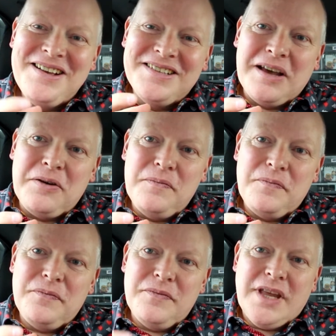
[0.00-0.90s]
So
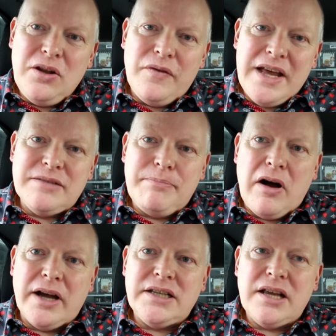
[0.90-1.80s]
they're not there to
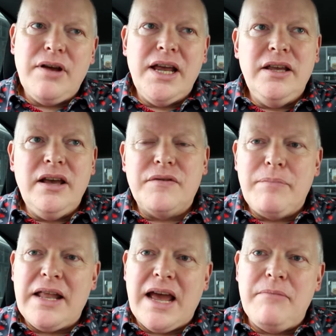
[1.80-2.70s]
buy. So you have to
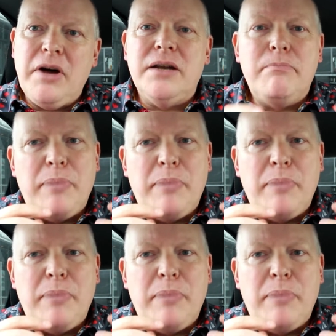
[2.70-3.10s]
bear that in mind.